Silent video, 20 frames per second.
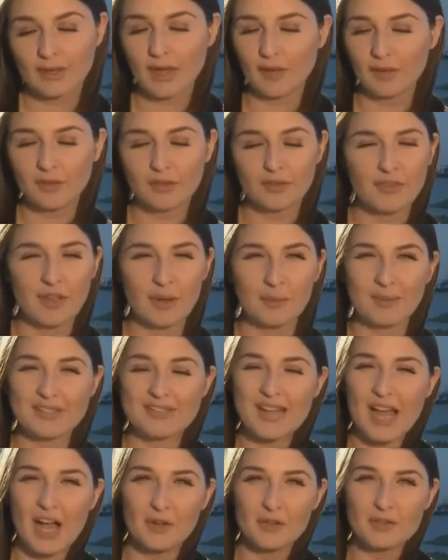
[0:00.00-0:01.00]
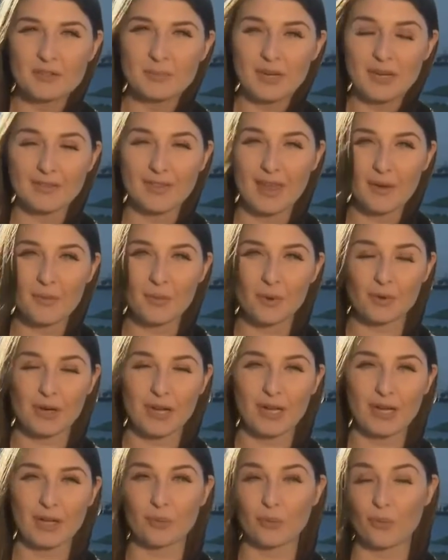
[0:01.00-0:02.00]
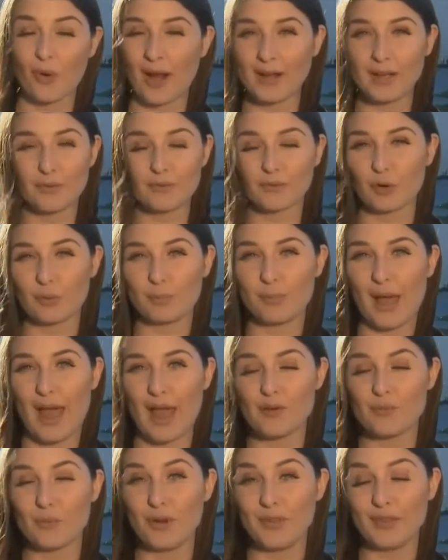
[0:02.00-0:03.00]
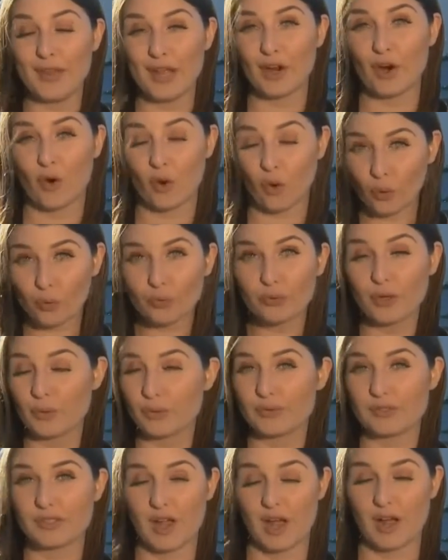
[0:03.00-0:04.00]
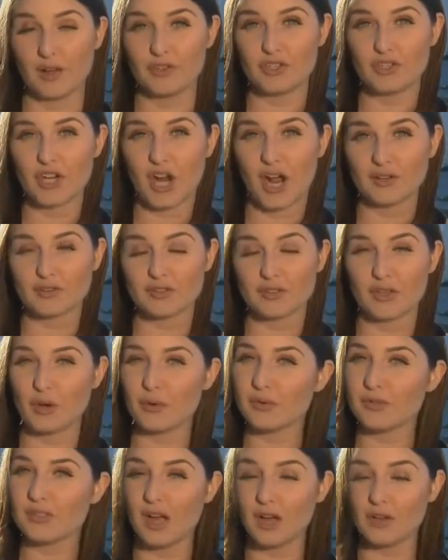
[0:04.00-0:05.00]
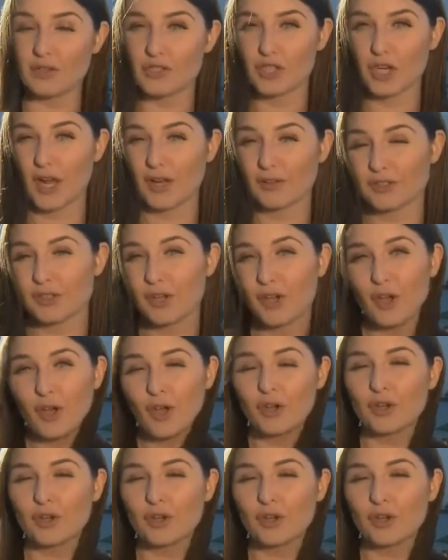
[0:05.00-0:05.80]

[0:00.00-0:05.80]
And Kelly, the family tells me they were getting ready for bed when they heard those gunshots, those gunshots